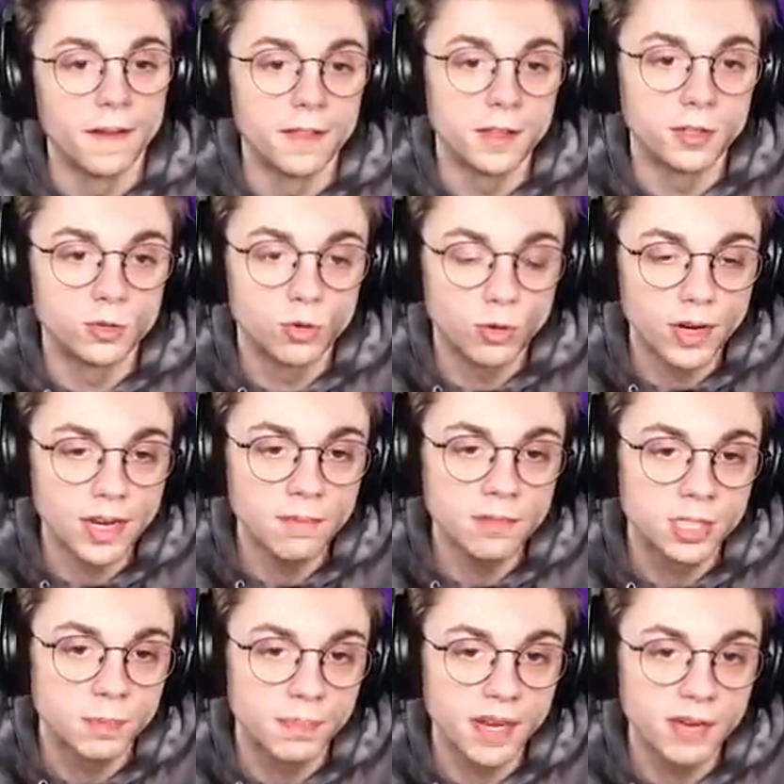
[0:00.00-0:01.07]
The Dream
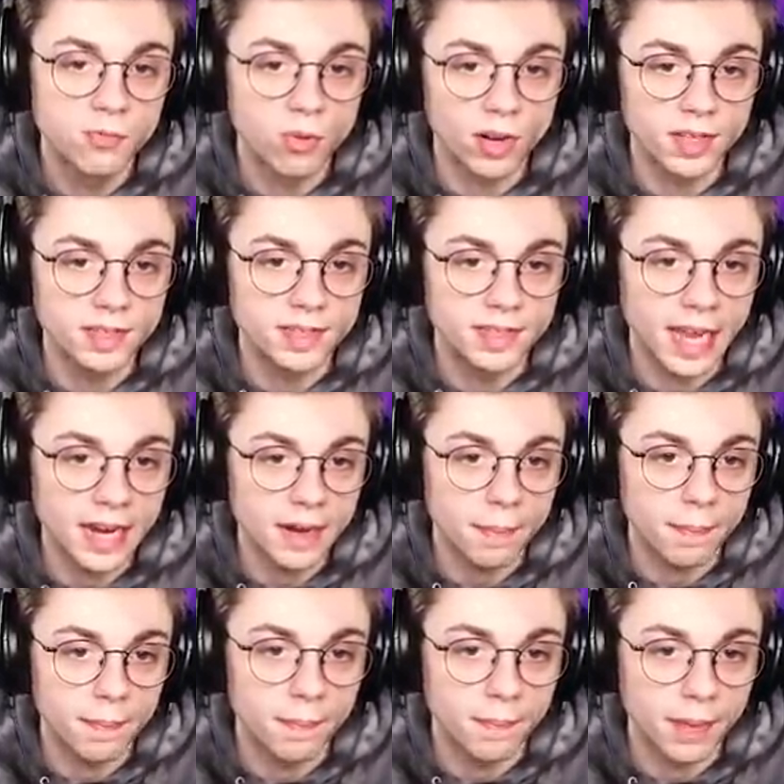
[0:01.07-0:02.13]
Speedrun data
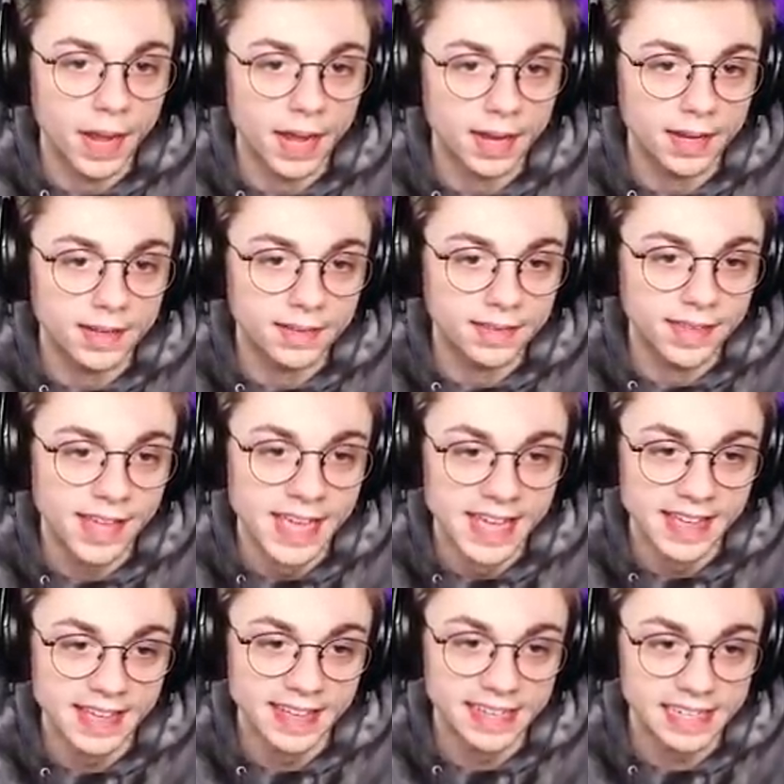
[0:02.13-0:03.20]
pack
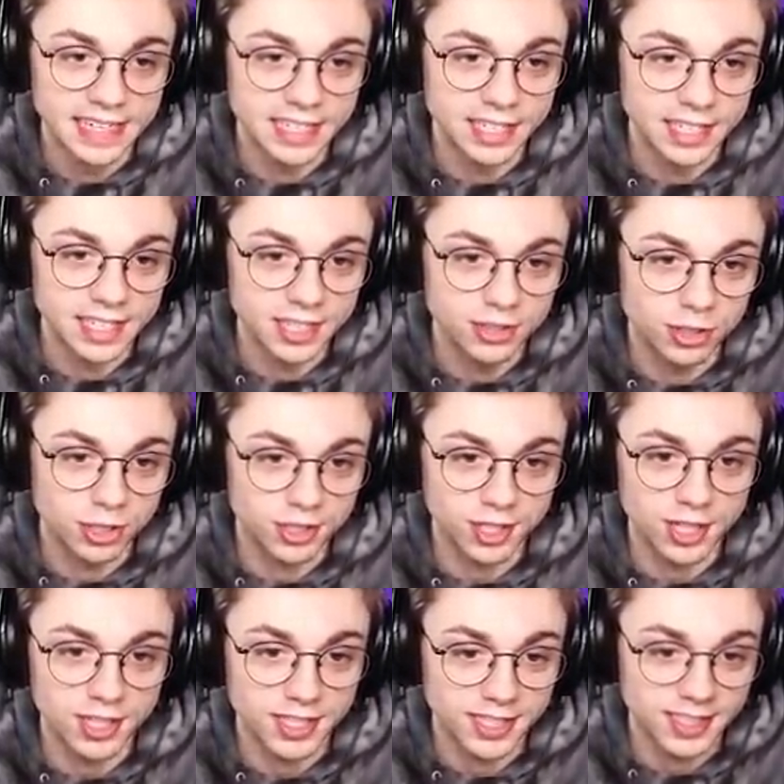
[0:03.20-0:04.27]
he he just
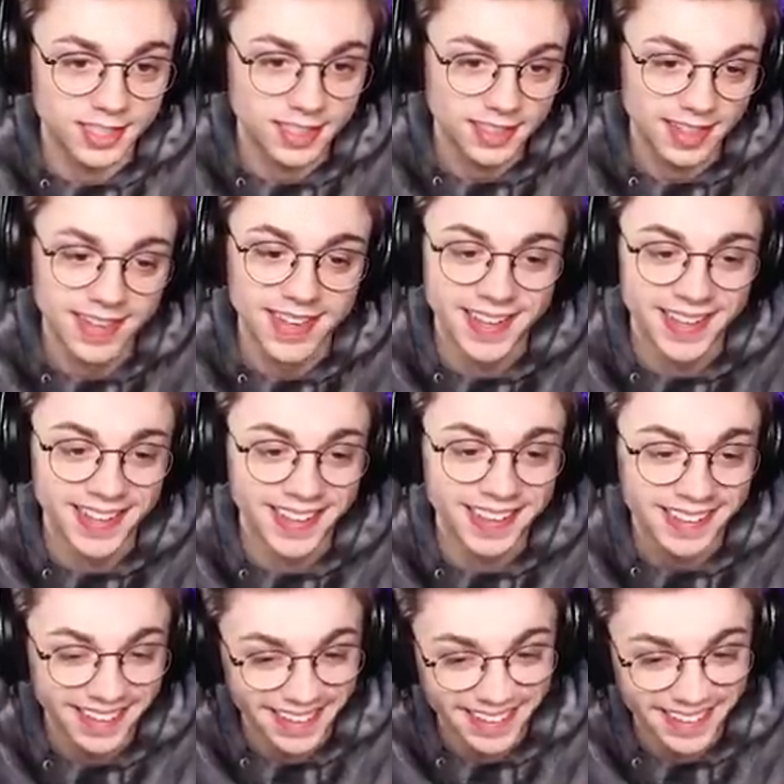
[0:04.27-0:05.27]
lucky. okay.